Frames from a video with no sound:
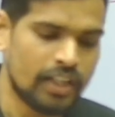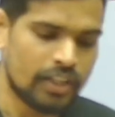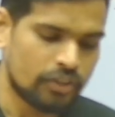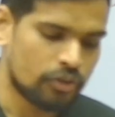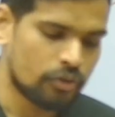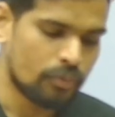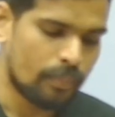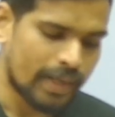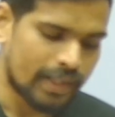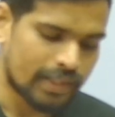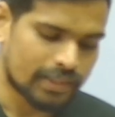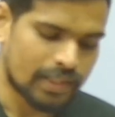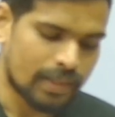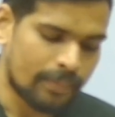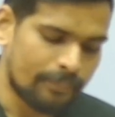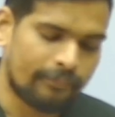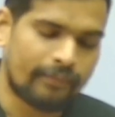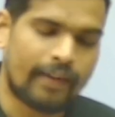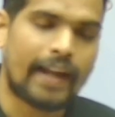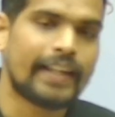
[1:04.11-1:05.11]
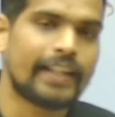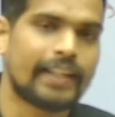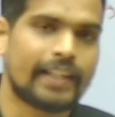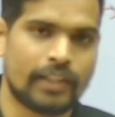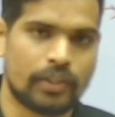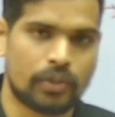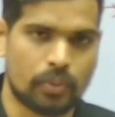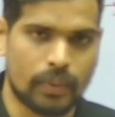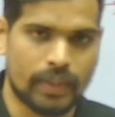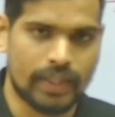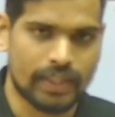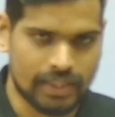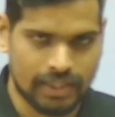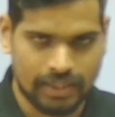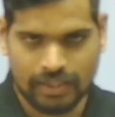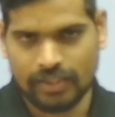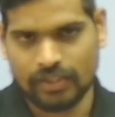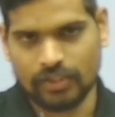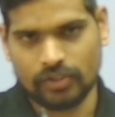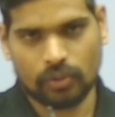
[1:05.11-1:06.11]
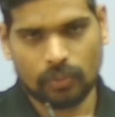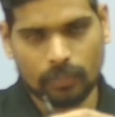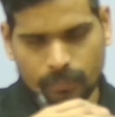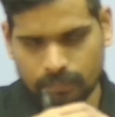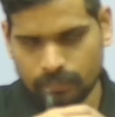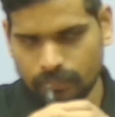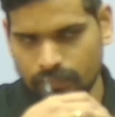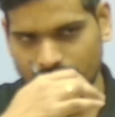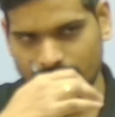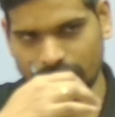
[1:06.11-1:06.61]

you mix some white into it, so